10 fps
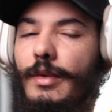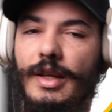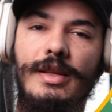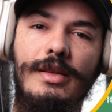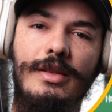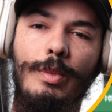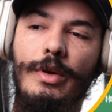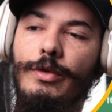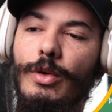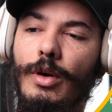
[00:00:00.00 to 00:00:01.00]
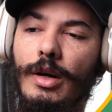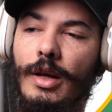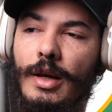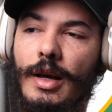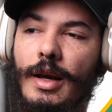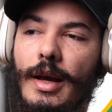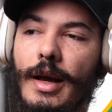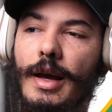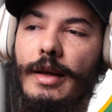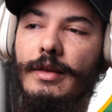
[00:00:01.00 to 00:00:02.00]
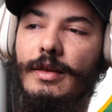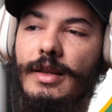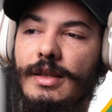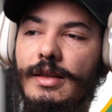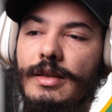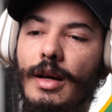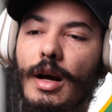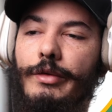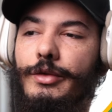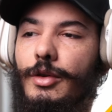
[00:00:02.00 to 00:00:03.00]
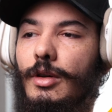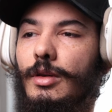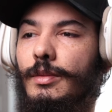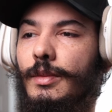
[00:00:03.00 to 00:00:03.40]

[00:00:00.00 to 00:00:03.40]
This is the before and this is the after.